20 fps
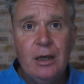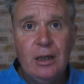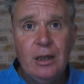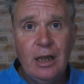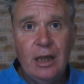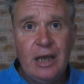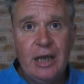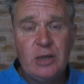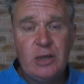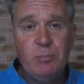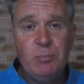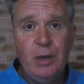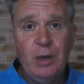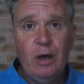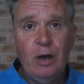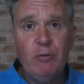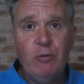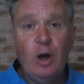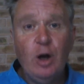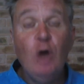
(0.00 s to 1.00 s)
last
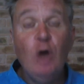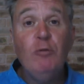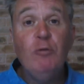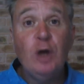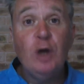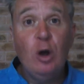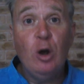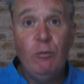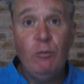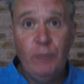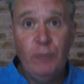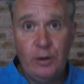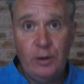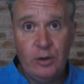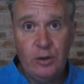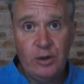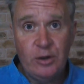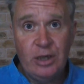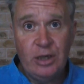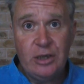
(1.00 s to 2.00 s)
bit of
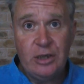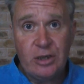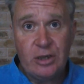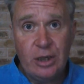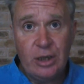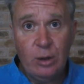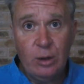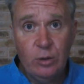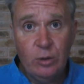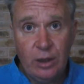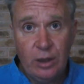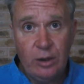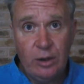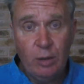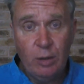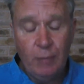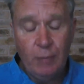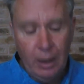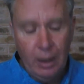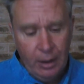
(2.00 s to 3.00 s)
overconfidence instilled in
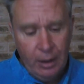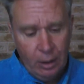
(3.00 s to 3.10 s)
them.